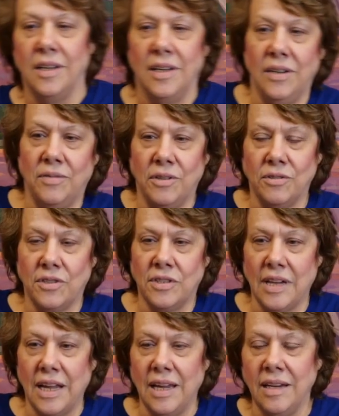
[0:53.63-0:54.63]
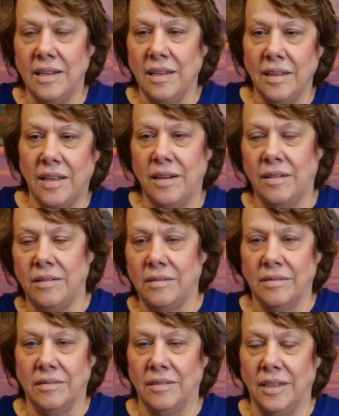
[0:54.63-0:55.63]
if they're standing, they
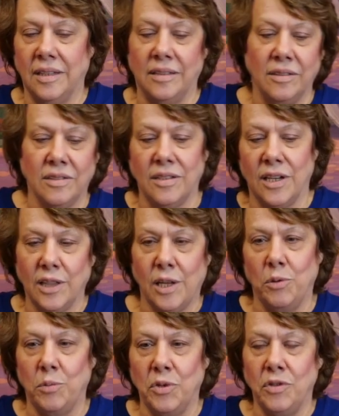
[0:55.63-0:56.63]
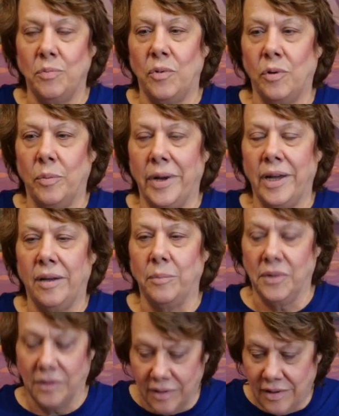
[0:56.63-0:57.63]
don't, it looks like they would move more about,
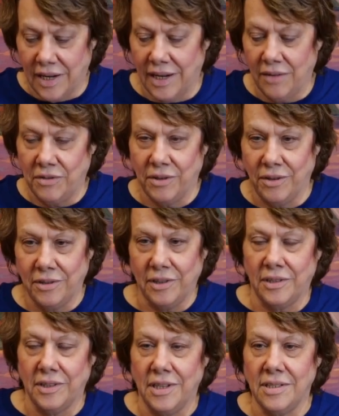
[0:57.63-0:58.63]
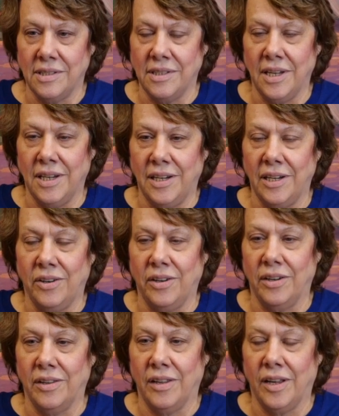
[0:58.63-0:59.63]
but they have their own little designated
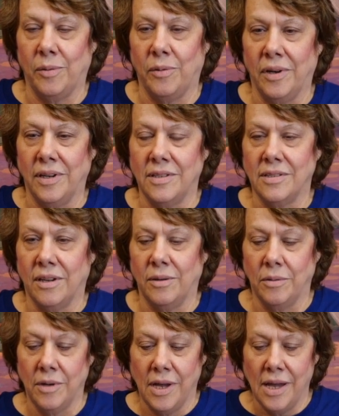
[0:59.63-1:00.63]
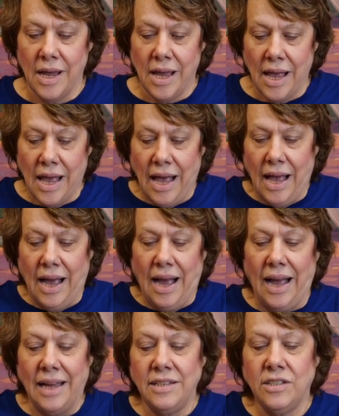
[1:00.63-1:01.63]
area that way. So
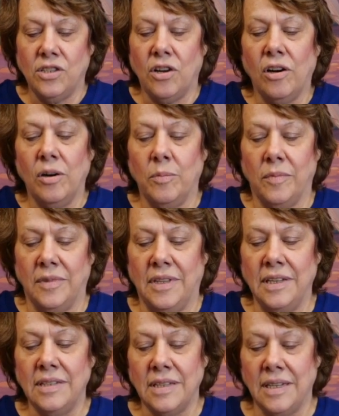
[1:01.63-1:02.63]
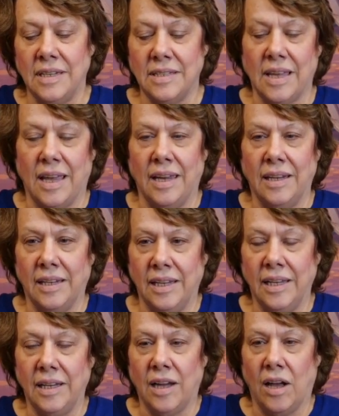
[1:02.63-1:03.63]
this is a
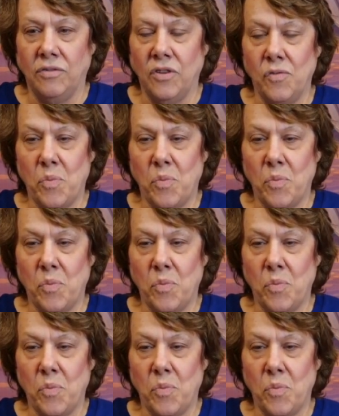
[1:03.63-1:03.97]
lid off of